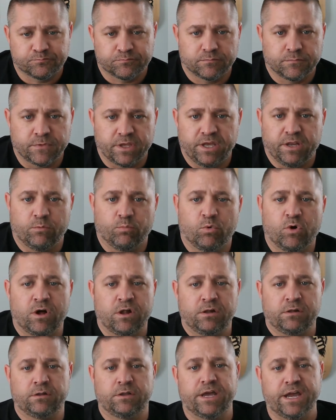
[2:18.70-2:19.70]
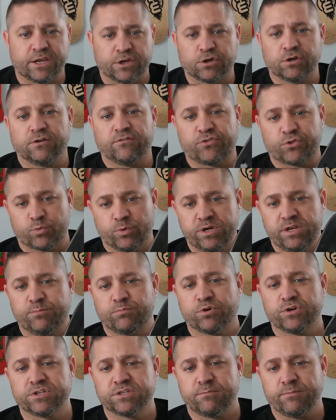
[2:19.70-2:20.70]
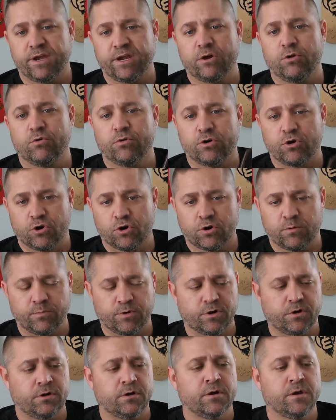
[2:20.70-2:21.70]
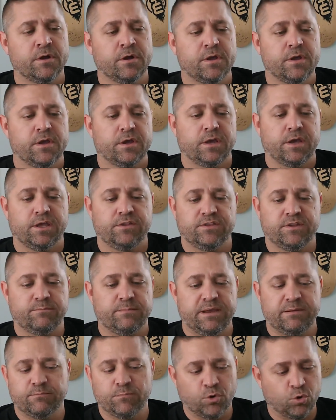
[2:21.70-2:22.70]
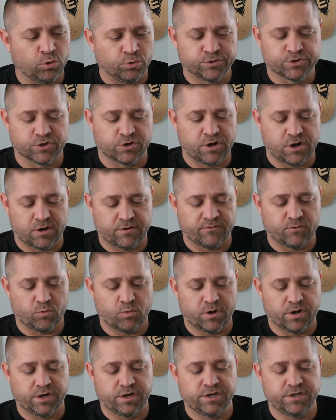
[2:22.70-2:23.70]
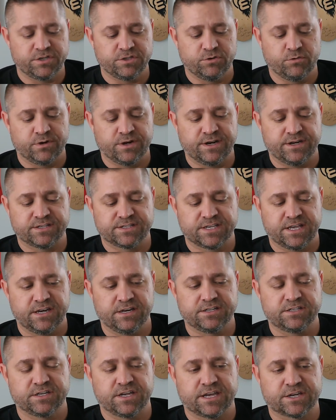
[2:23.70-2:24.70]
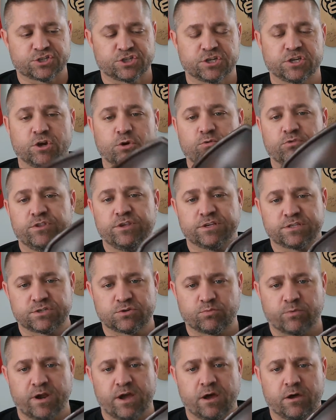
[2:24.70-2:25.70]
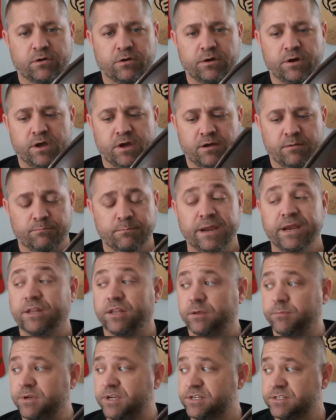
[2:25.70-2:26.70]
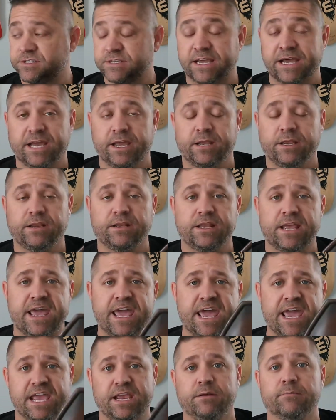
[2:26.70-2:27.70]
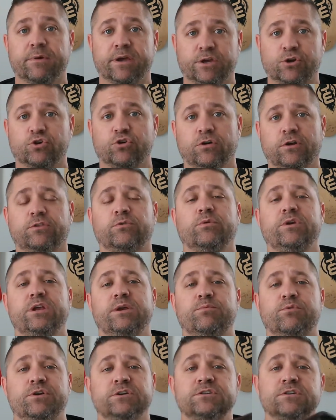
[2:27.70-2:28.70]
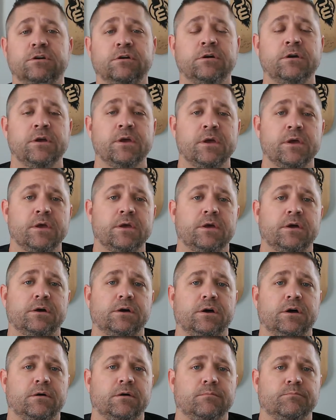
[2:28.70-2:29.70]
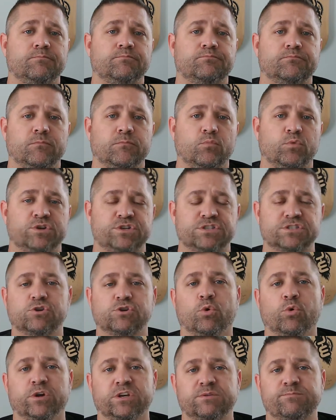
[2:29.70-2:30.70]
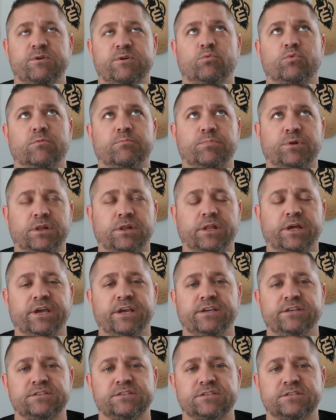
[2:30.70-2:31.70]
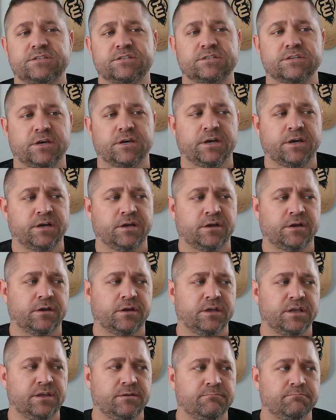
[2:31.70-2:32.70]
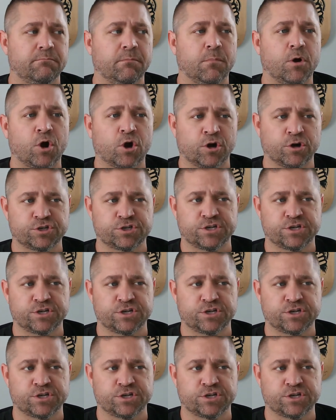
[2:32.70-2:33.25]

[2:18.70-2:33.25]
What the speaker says: And while I could have 3D printed my own armor and then made molds or however I wanted to do it, I decided to actually go this route, mainly because I hate my current 3D printer, which is going to be replaced in March.